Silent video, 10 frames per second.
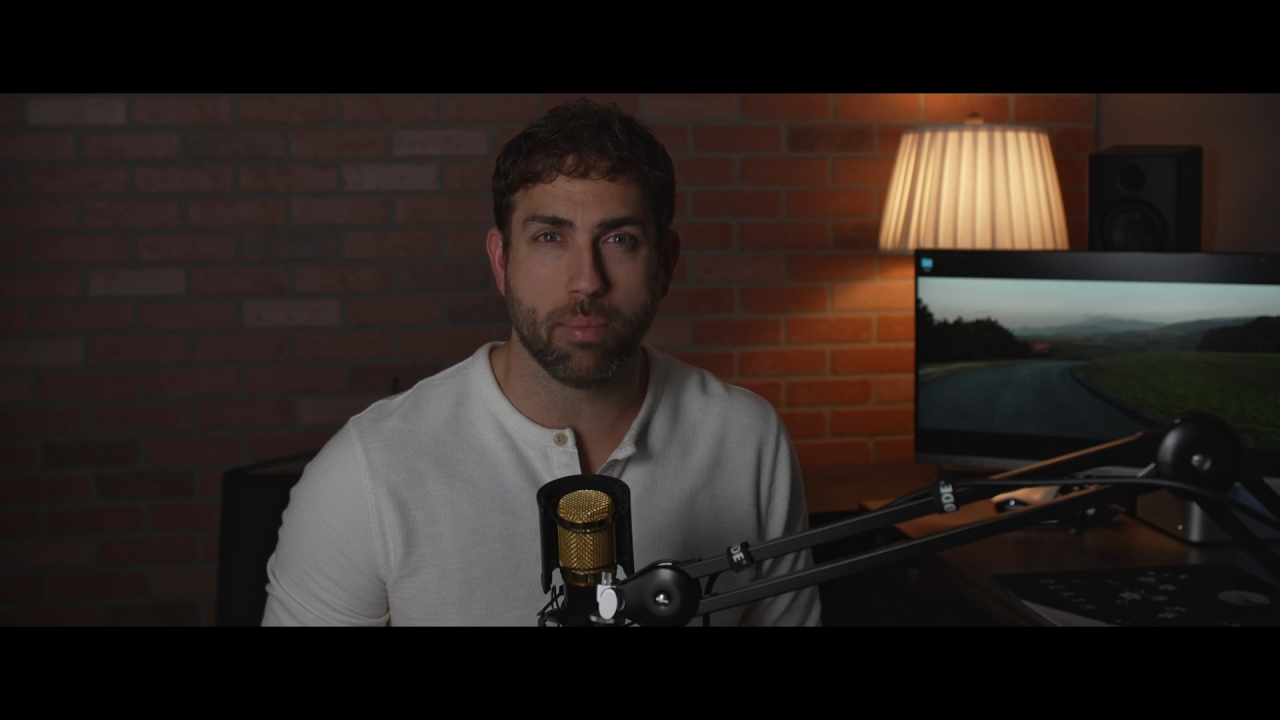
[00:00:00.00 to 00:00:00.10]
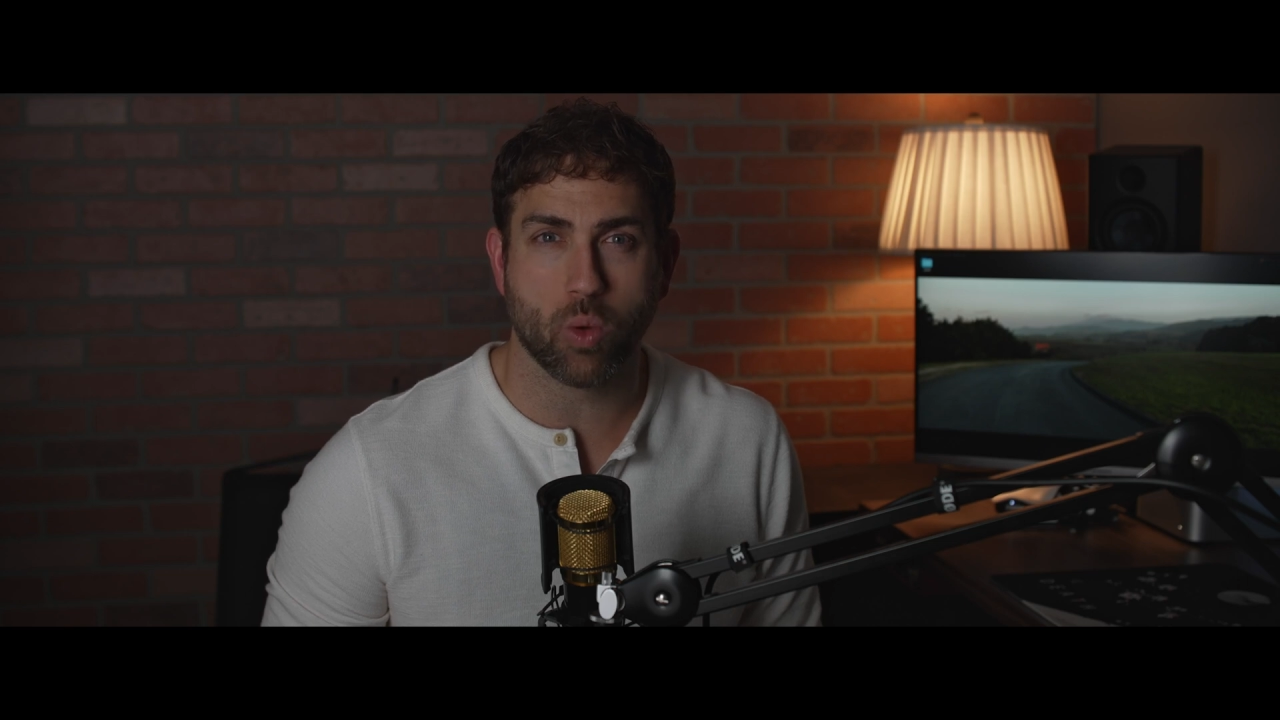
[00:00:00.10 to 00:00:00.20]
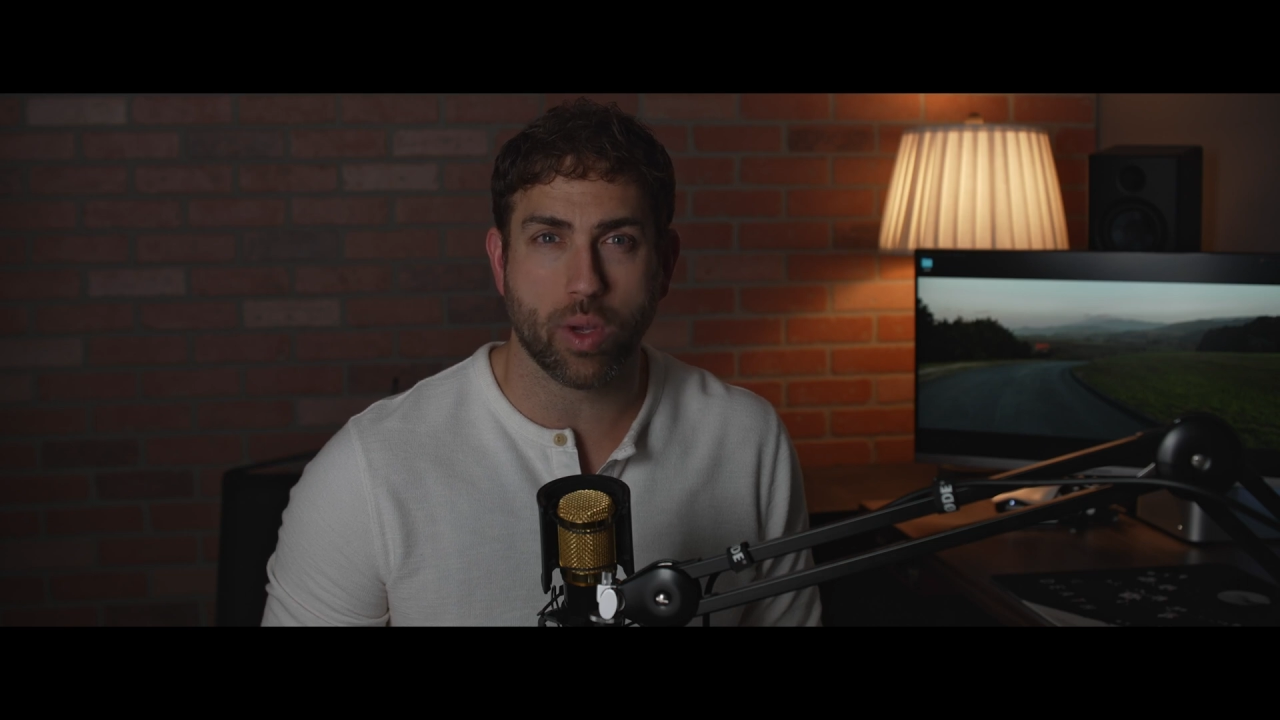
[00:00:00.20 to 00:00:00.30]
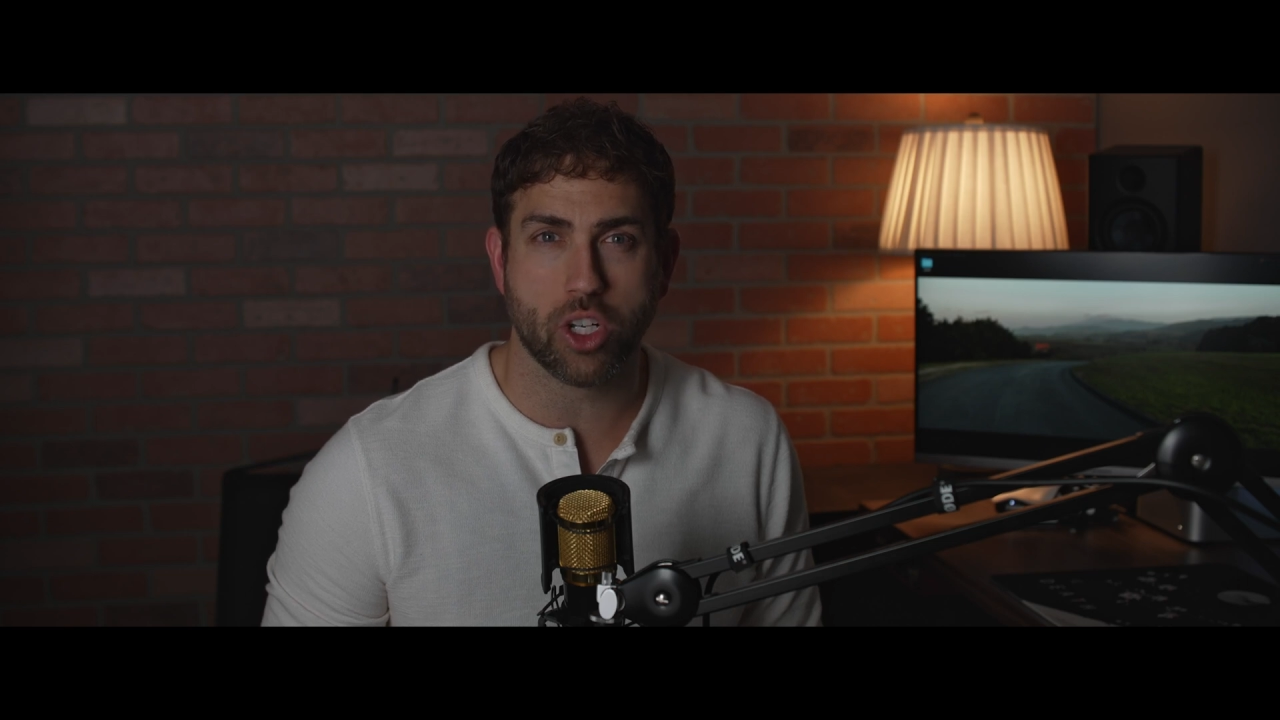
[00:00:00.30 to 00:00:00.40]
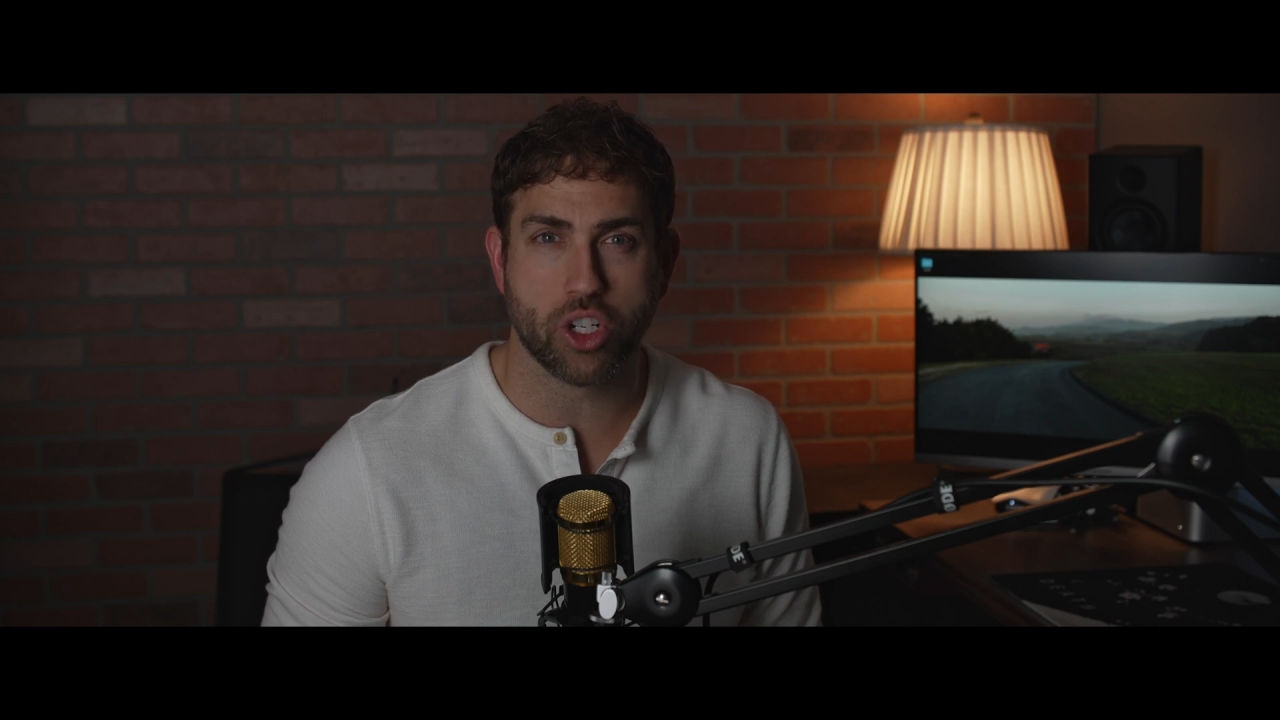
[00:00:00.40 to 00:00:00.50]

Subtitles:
between